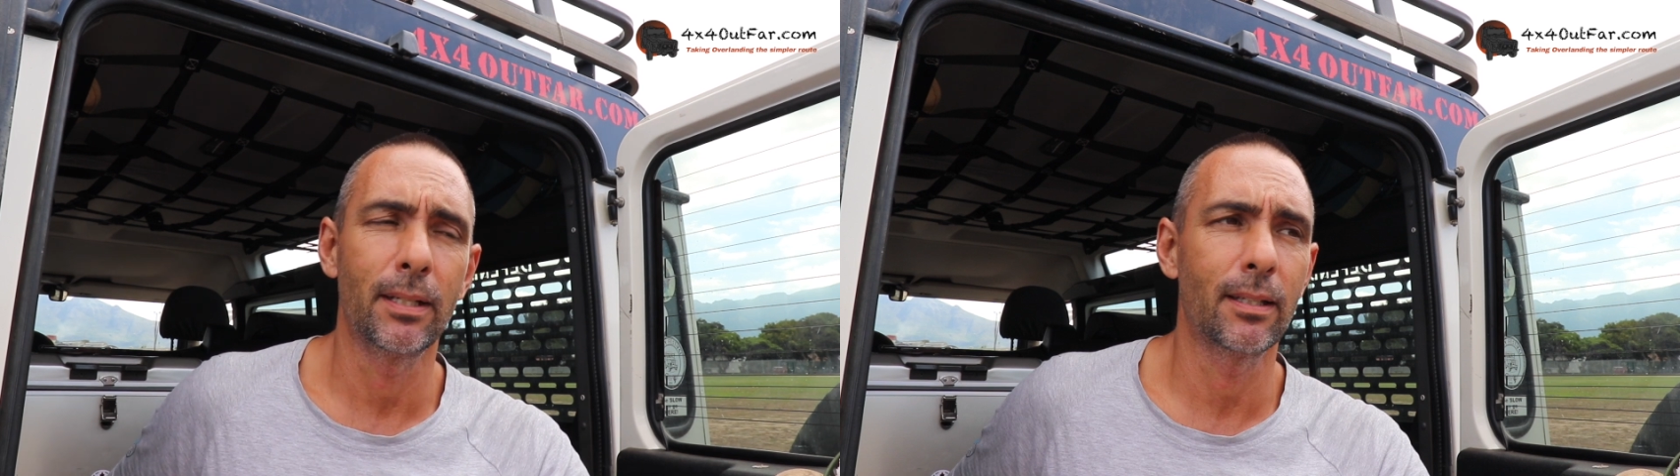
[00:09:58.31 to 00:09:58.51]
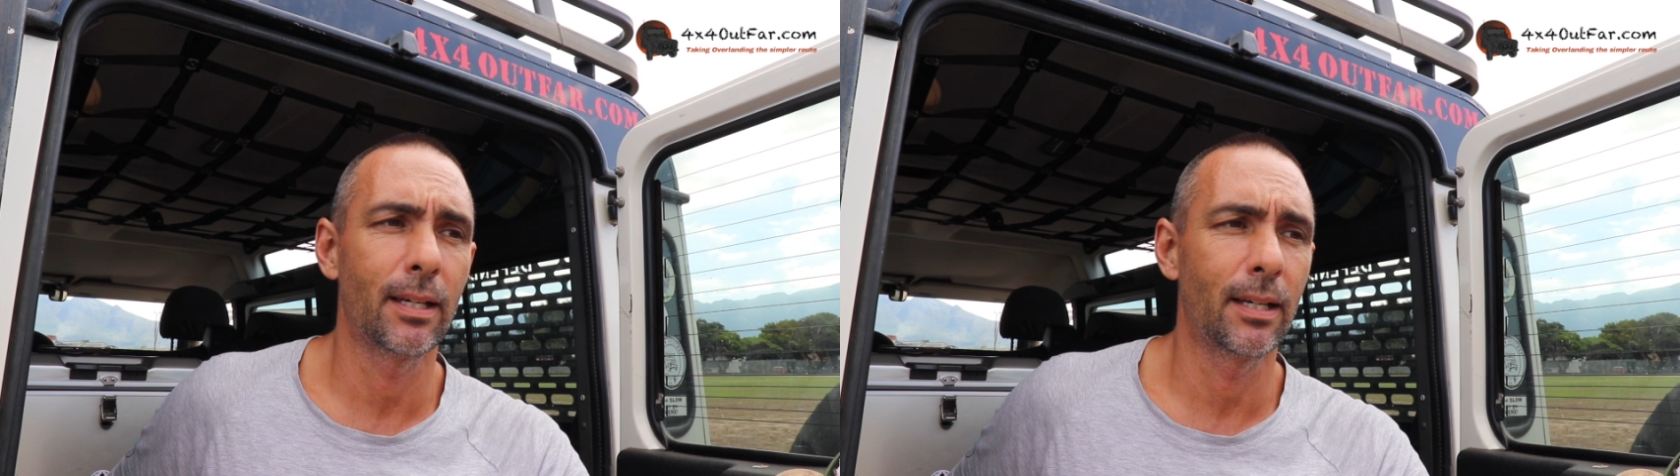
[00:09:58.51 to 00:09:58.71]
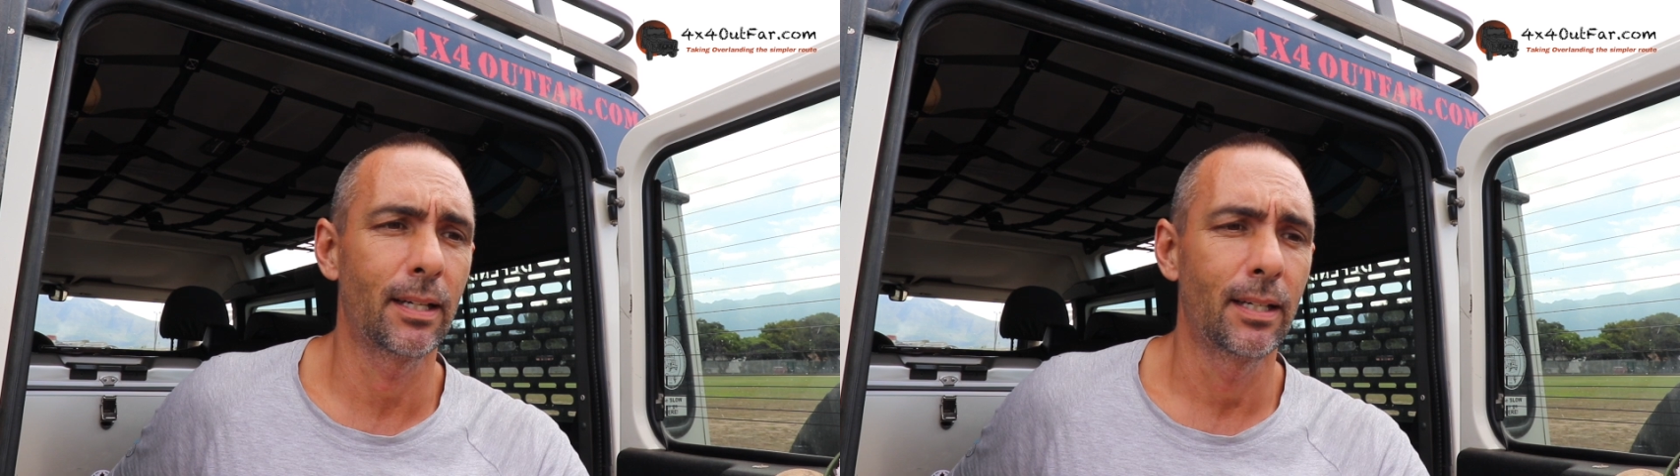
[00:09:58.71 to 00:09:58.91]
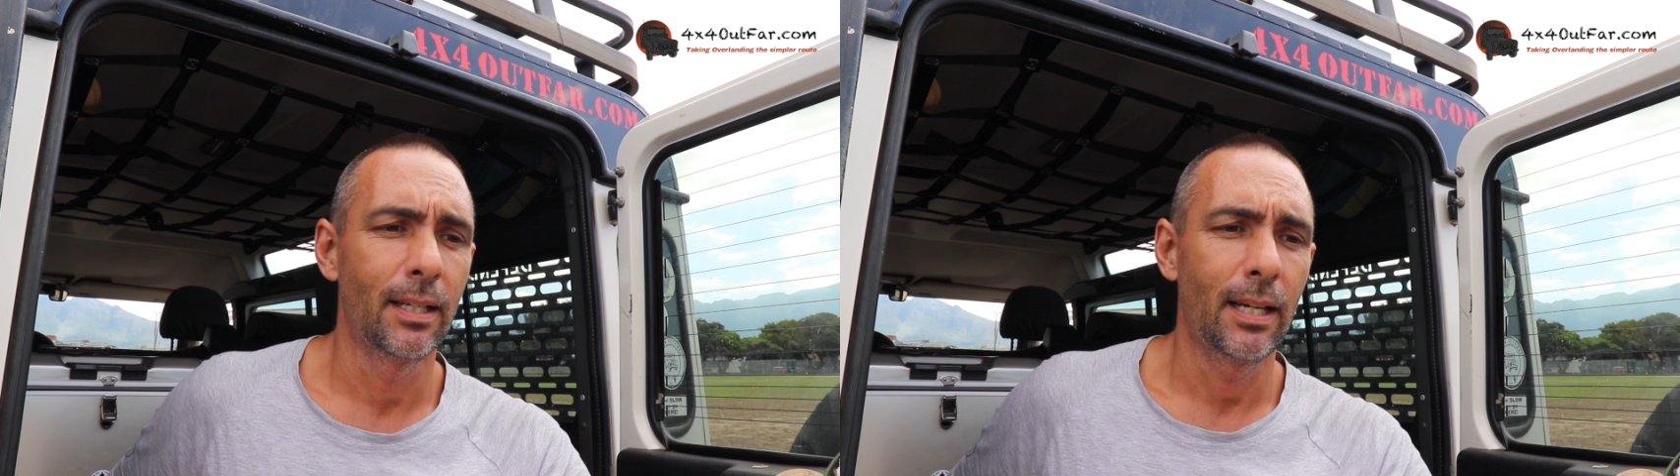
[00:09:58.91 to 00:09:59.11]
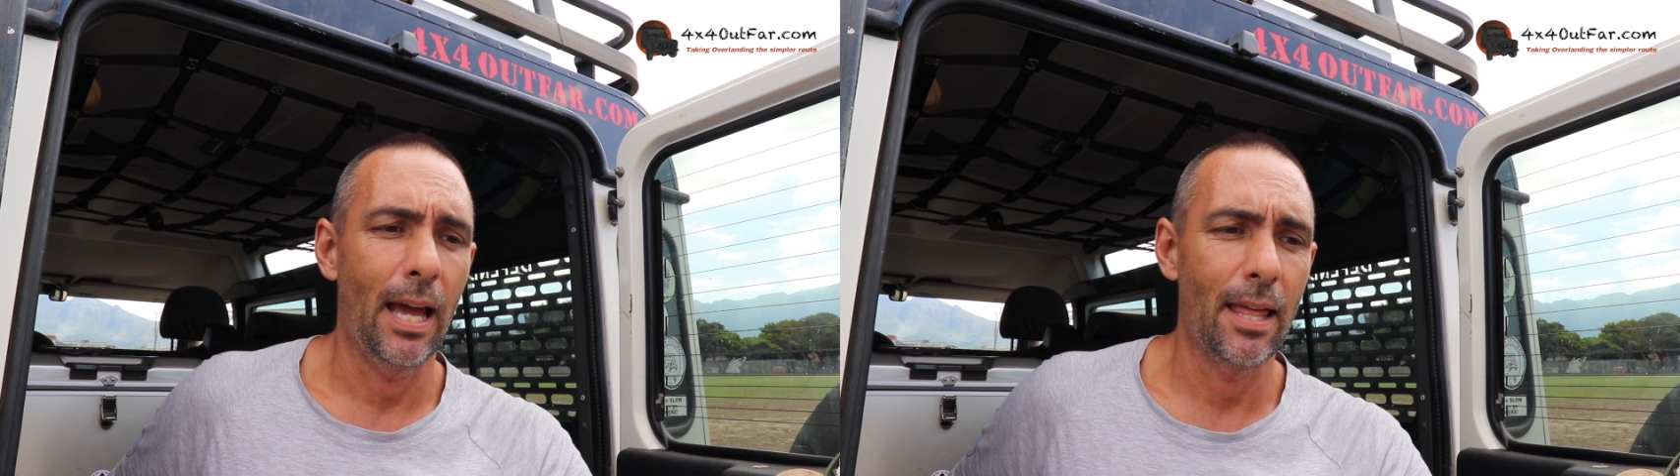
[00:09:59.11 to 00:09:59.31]
and
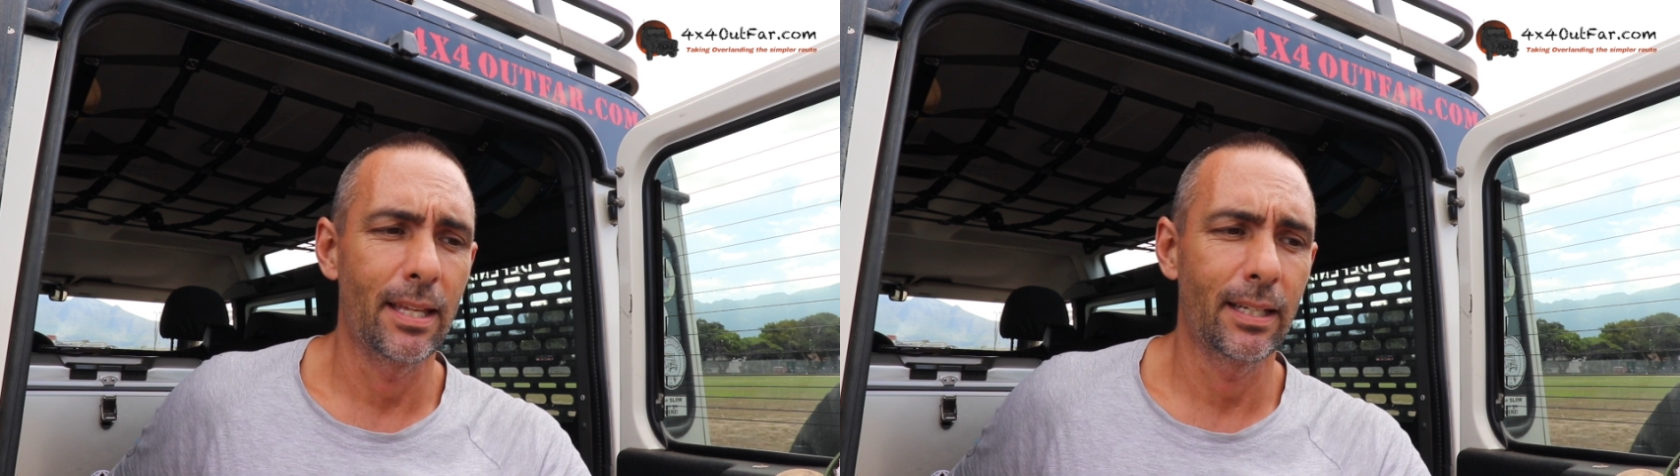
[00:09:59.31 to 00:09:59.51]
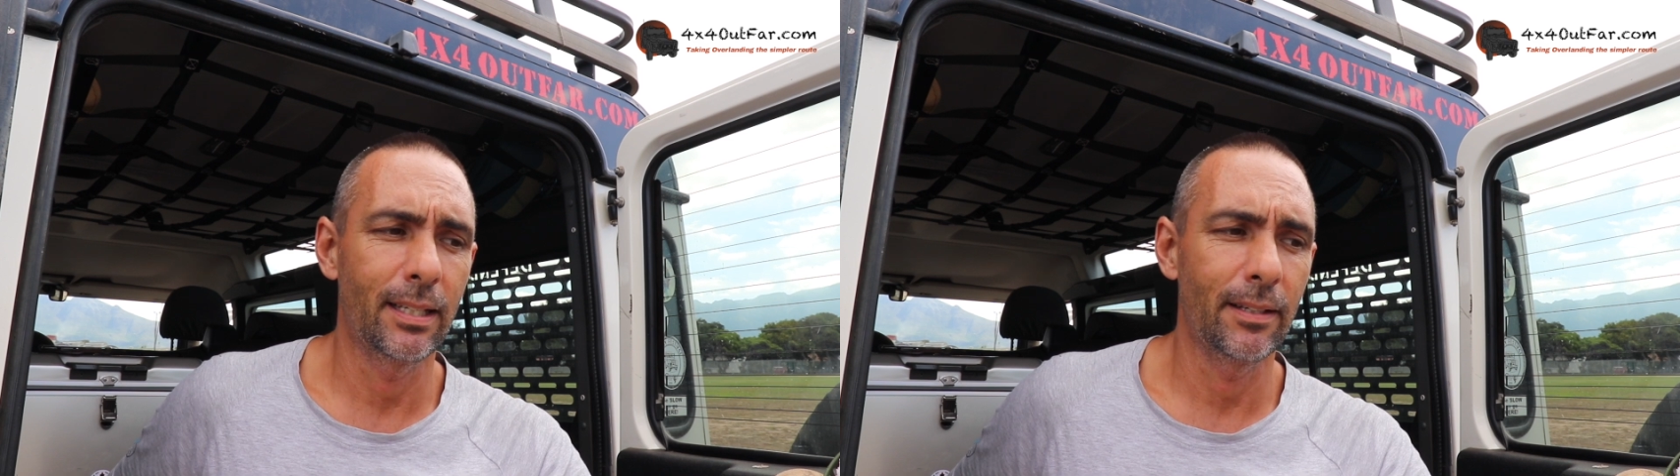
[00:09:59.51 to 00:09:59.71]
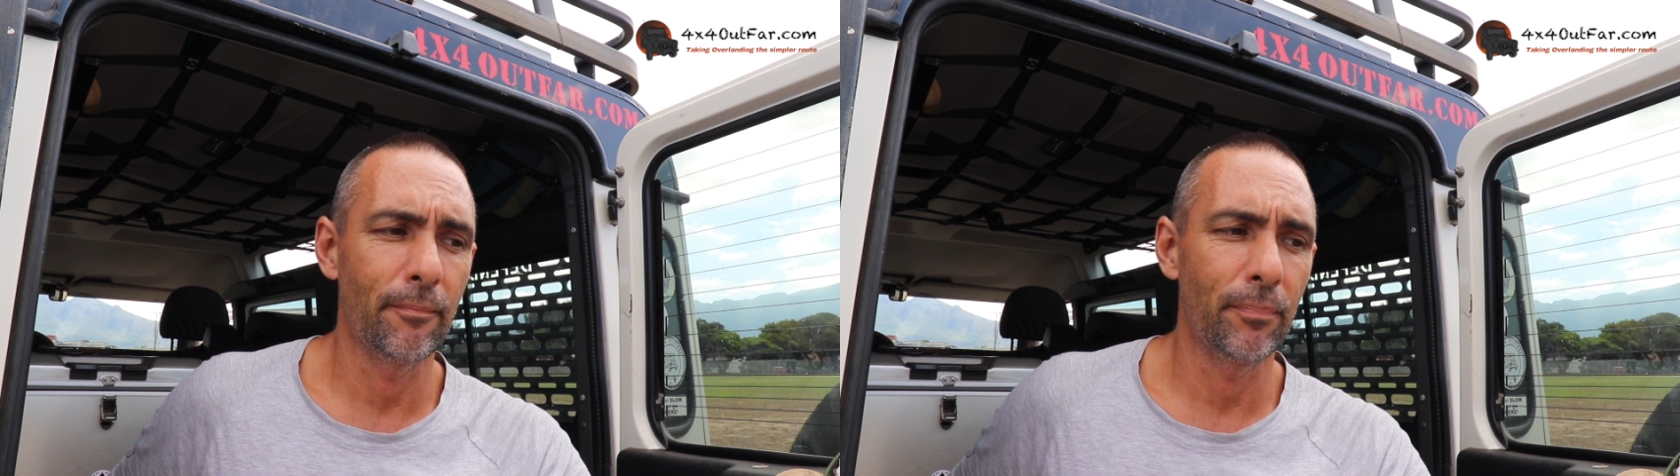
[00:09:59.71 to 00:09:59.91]
I think